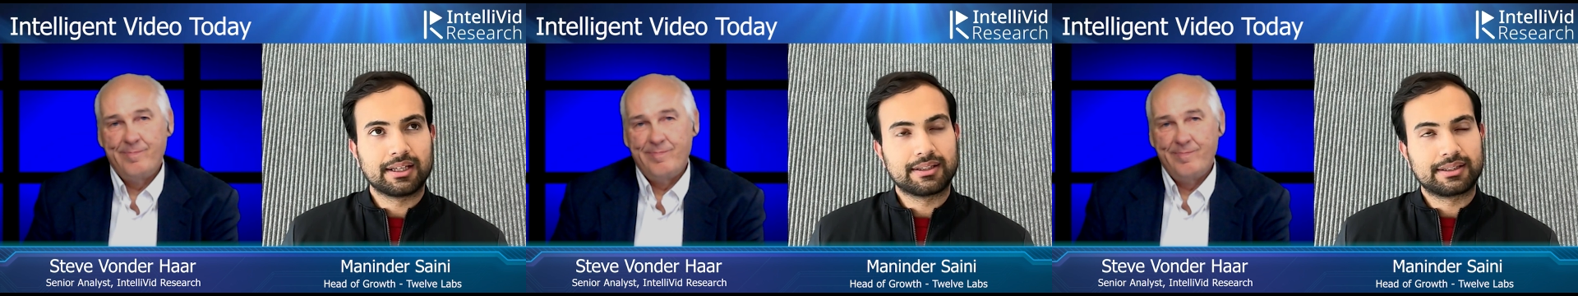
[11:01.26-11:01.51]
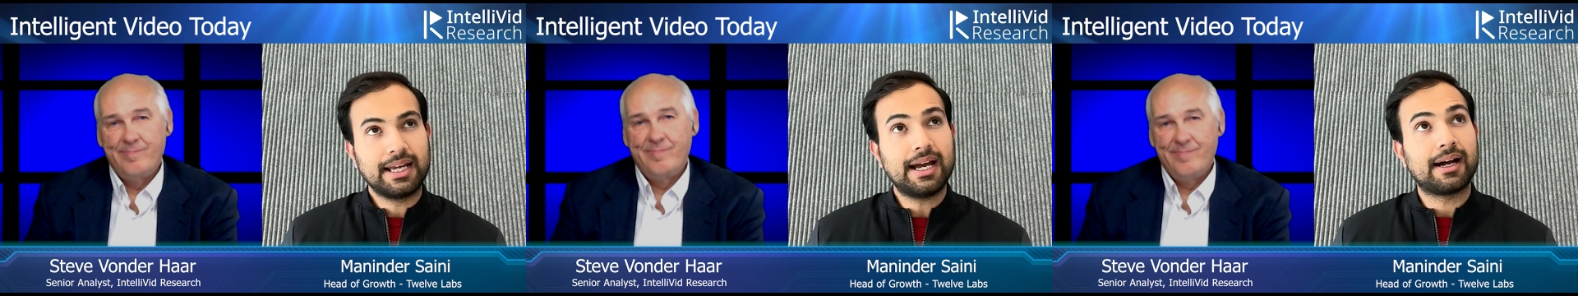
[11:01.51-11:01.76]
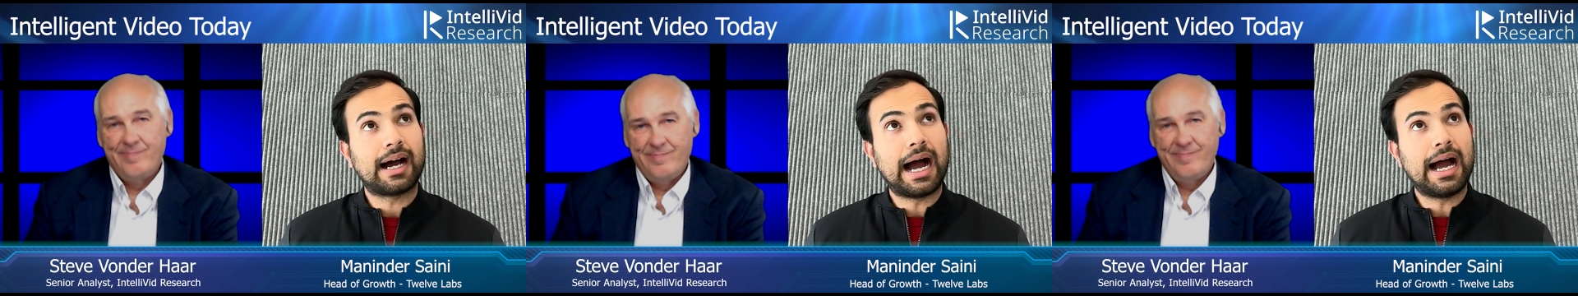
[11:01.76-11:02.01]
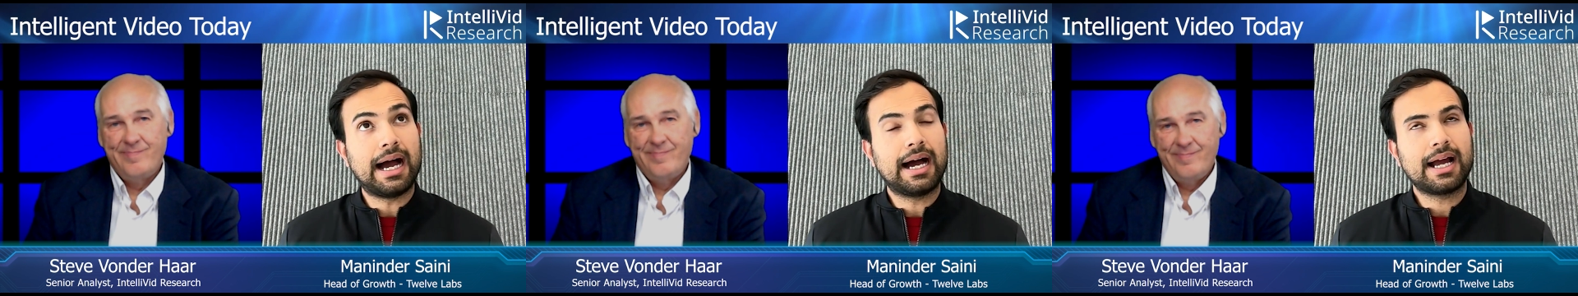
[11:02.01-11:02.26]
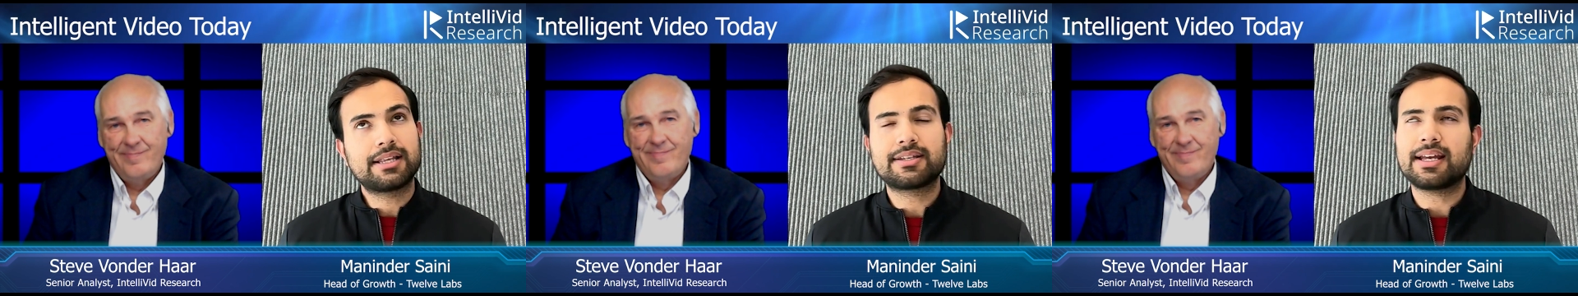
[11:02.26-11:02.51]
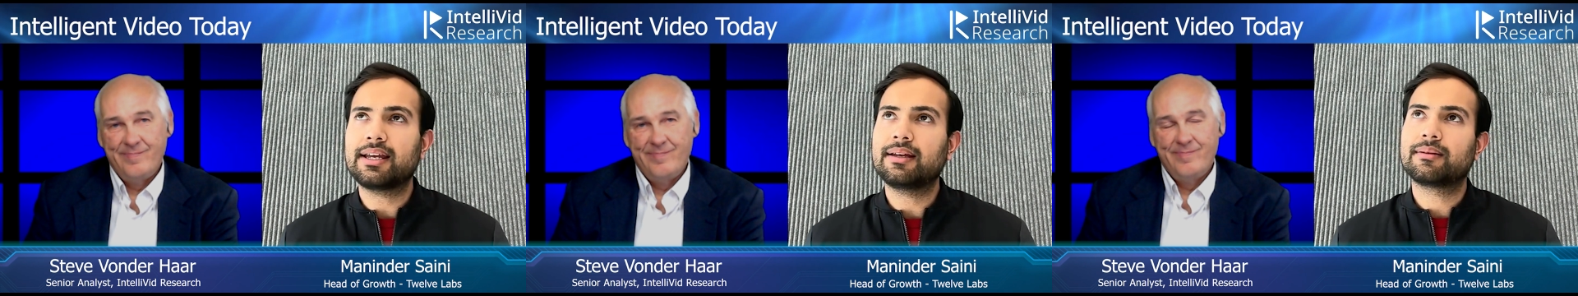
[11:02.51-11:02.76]
Speaker 1: Yeah, I, I'd
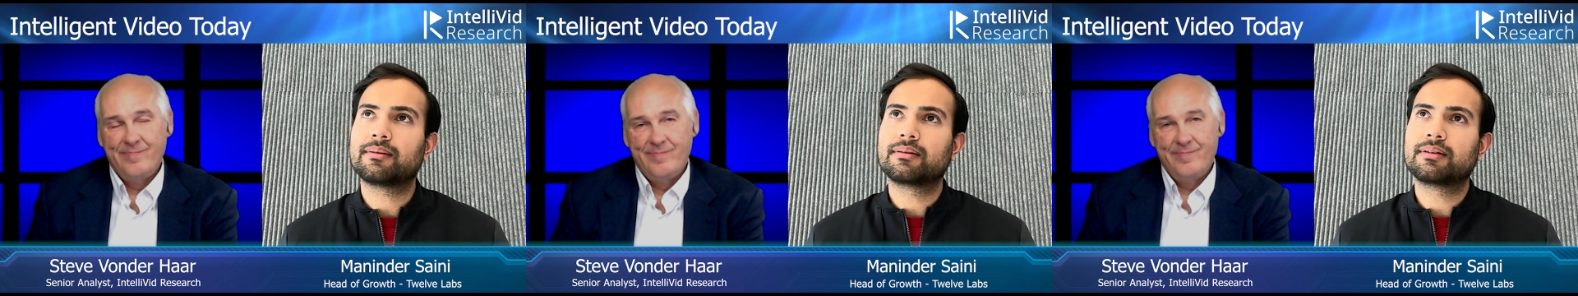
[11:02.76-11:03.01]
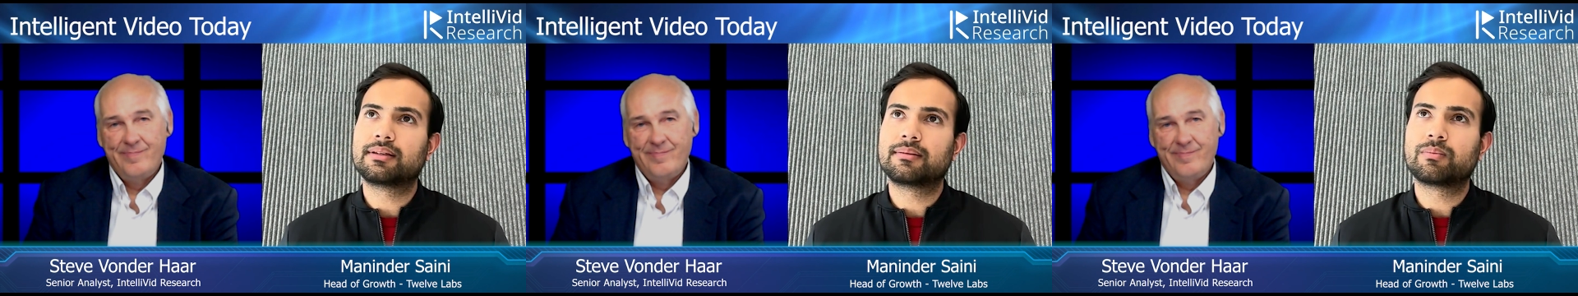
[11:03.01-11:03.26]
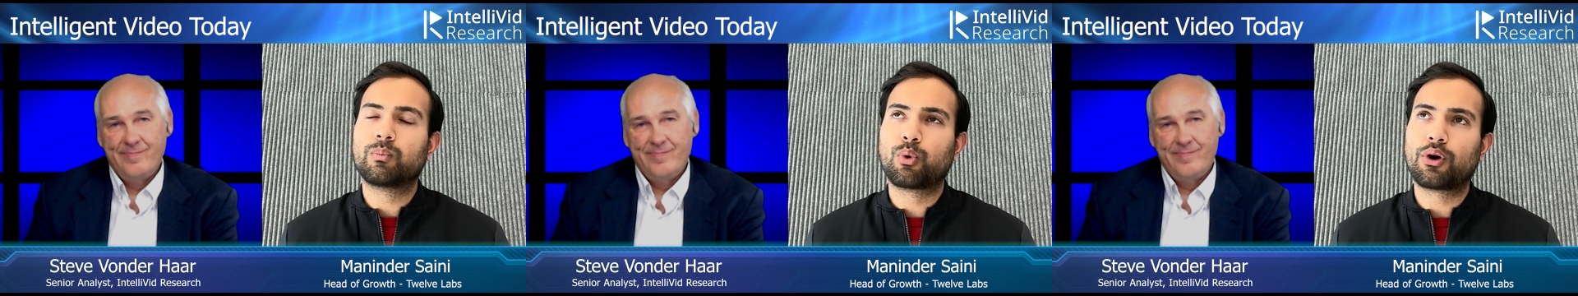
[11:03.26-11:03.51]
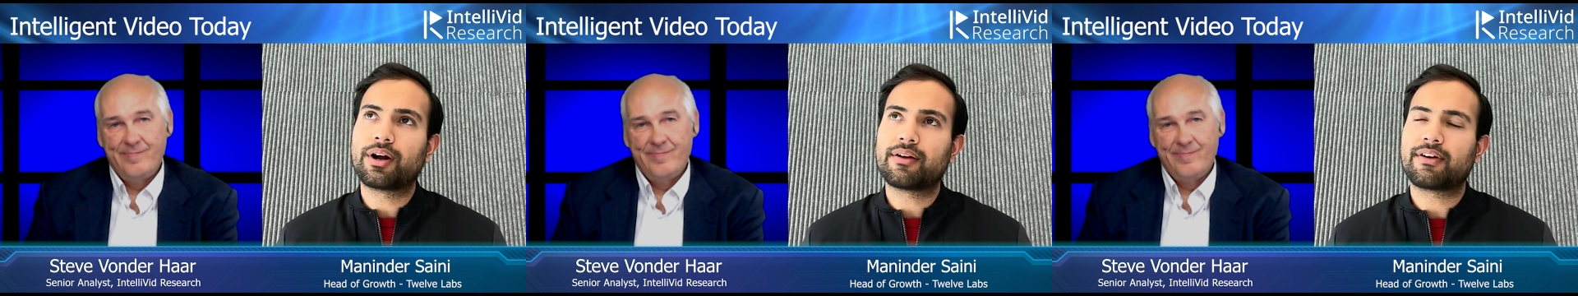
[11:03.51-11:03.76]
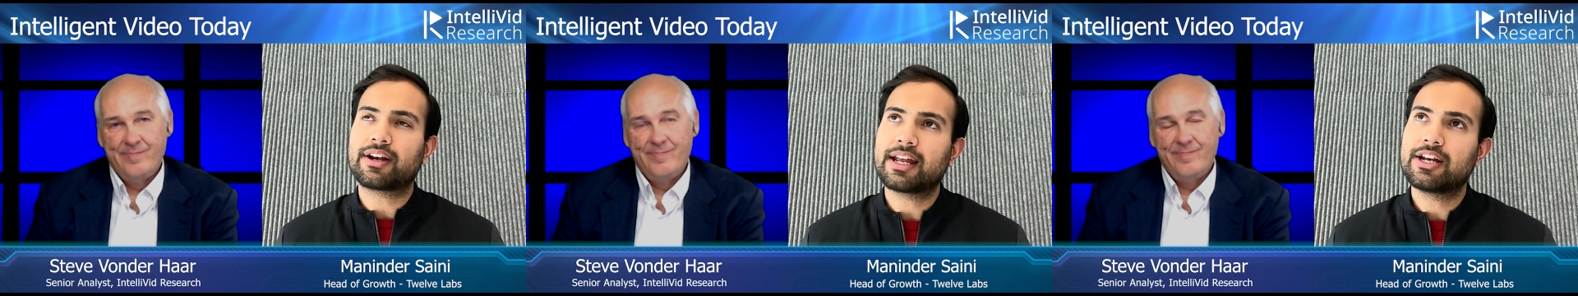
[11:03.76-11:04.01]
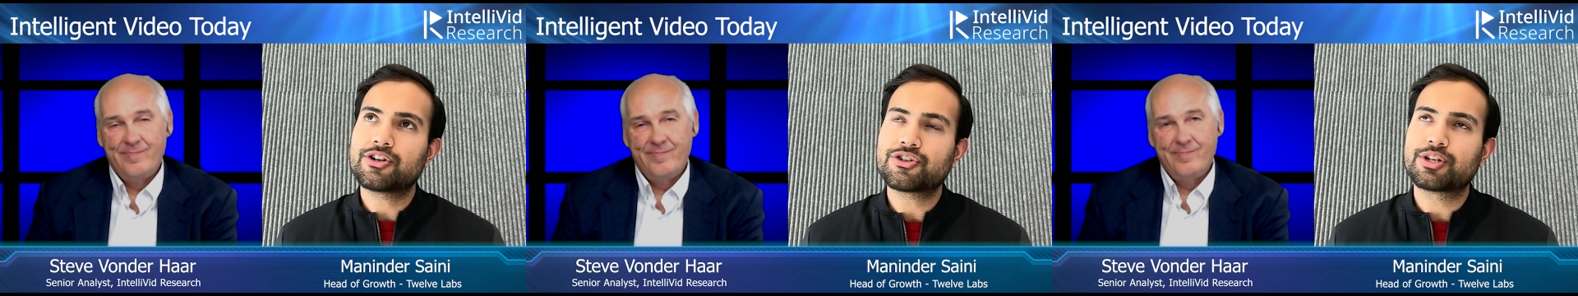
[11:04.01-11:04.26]
say we're at a very
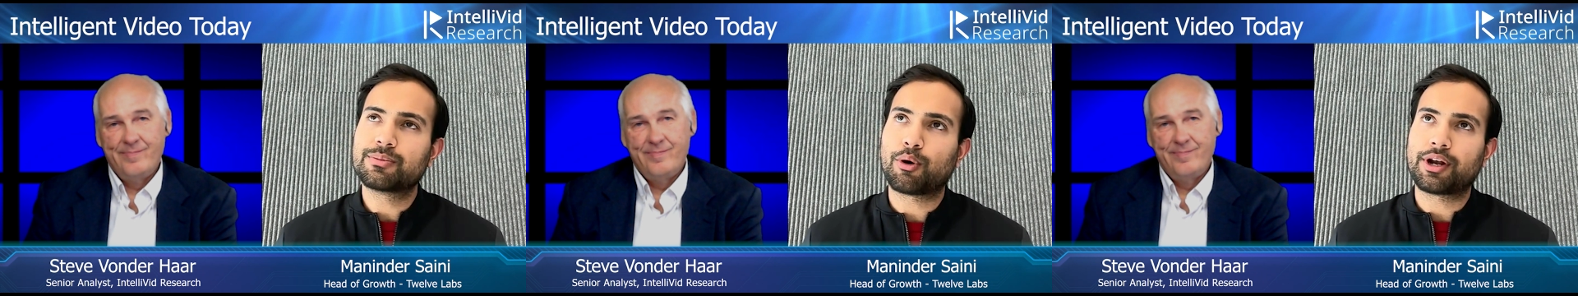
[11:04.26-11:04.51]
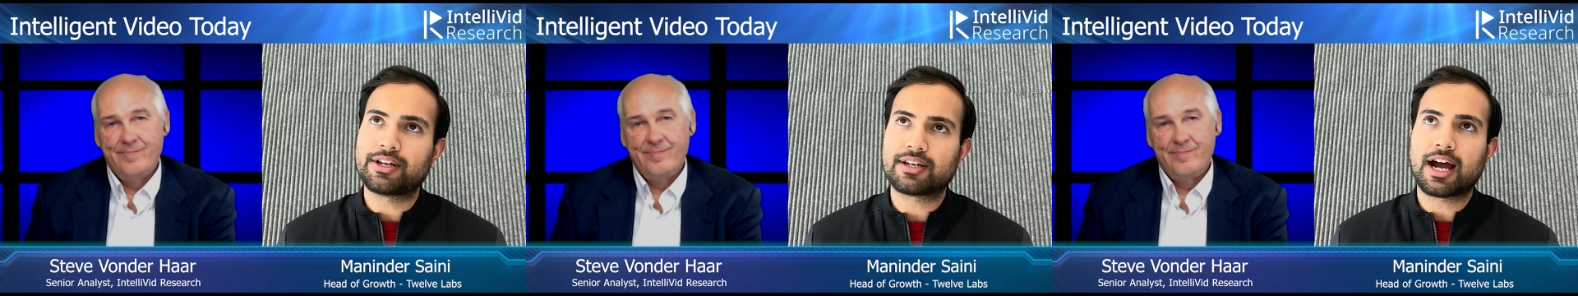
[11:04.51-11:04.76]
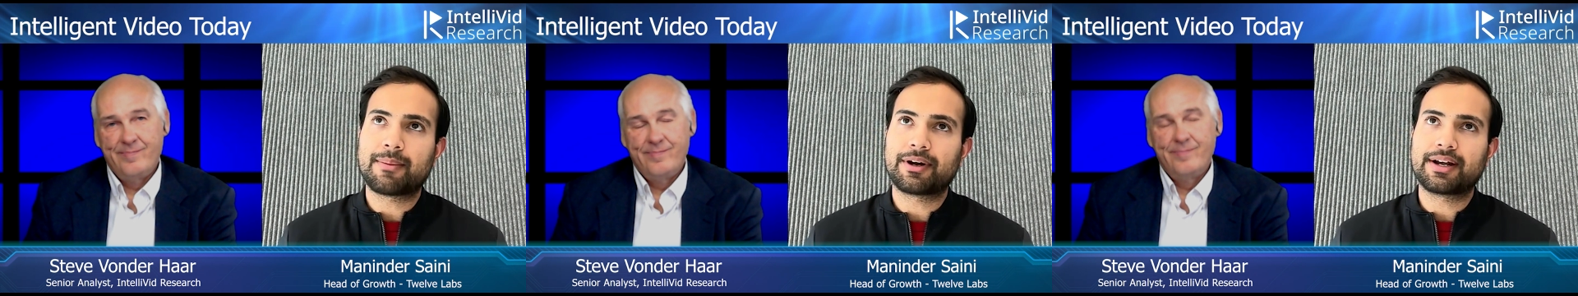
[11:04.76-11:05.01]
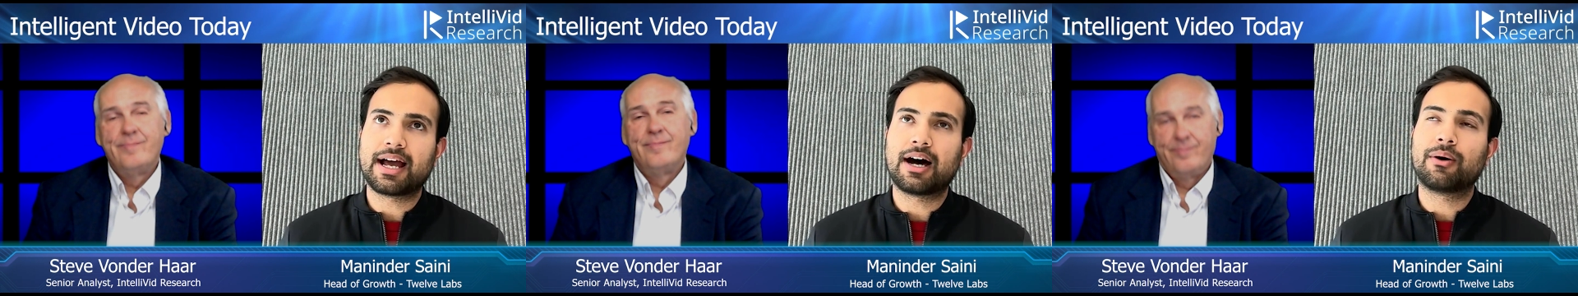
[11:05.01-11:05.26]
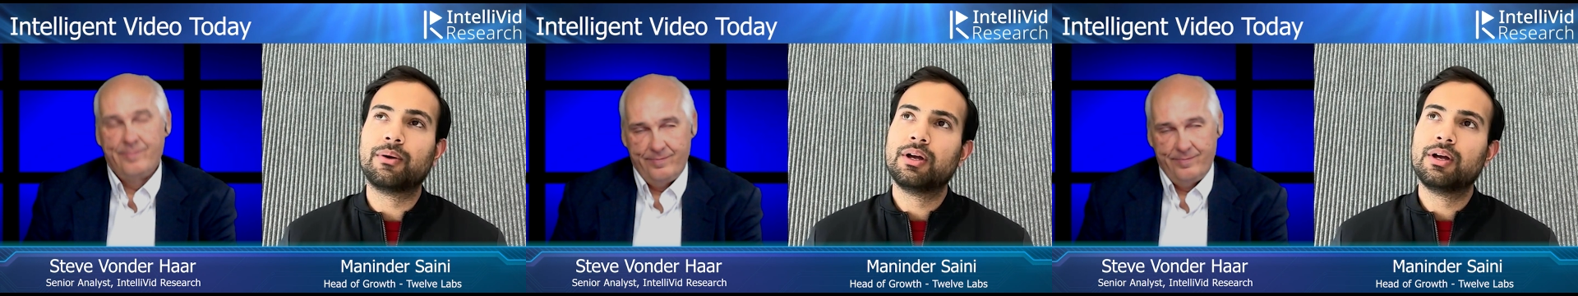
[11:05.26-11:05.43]
interesting point in time right now.